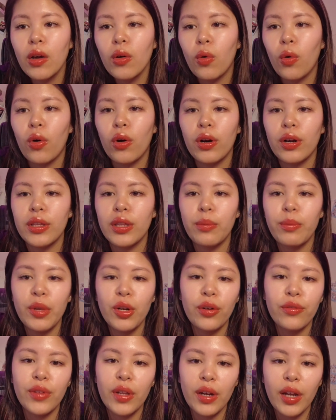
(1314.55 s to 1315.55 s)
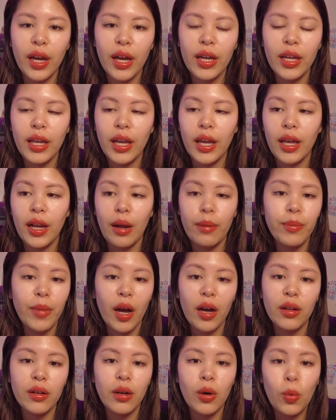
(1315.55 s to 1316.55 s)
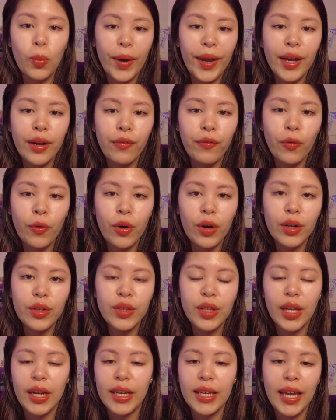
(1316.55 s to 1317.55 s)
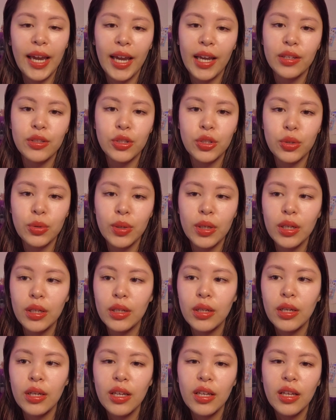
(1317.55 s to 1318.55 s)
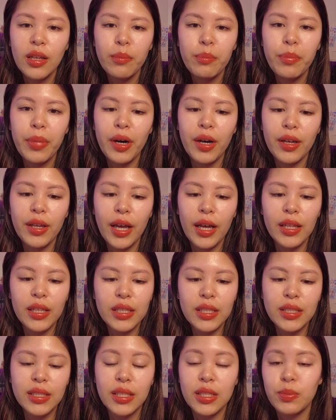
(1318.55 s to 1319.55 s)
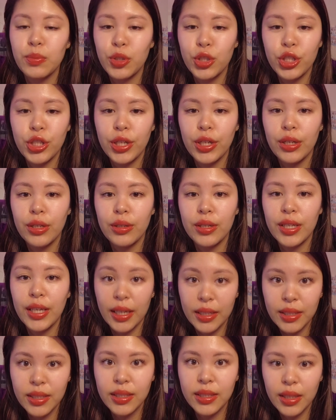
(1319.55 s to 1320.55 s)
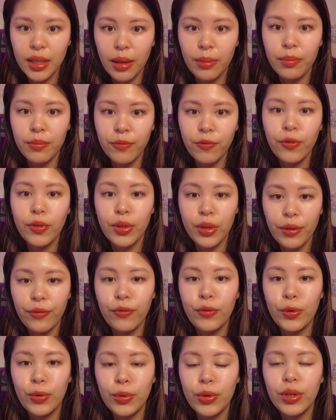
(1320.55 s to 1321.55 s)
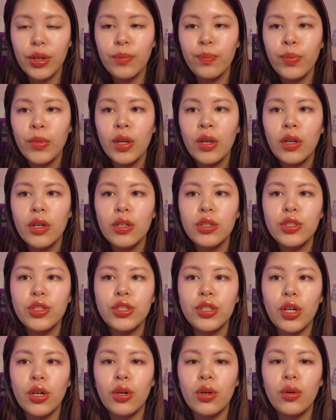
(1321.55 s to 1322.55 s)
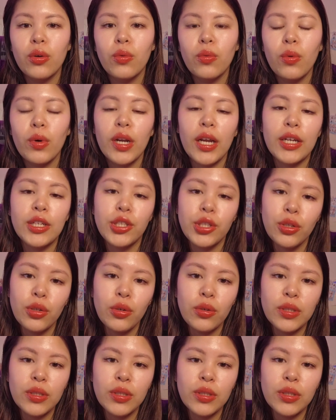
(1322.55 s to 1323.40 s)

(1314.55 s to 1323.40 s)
or in the middle of the night and I'm not awake for it, then I can't do it. But at least this machine gets them for the food. So what I do